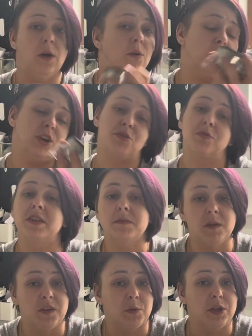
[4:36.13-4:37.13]
or at
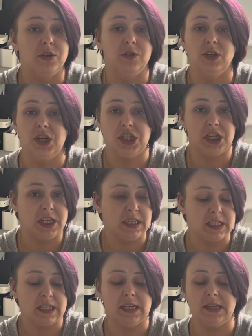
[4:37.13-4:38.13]
Christmas when you're doing
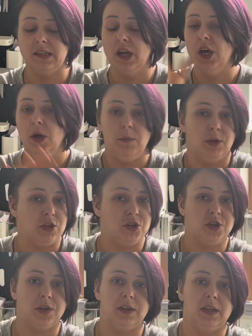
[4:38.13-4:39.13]
cheeses. Put your
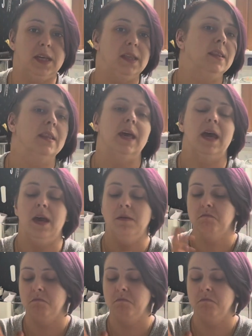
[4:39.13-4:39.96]
chutney in there.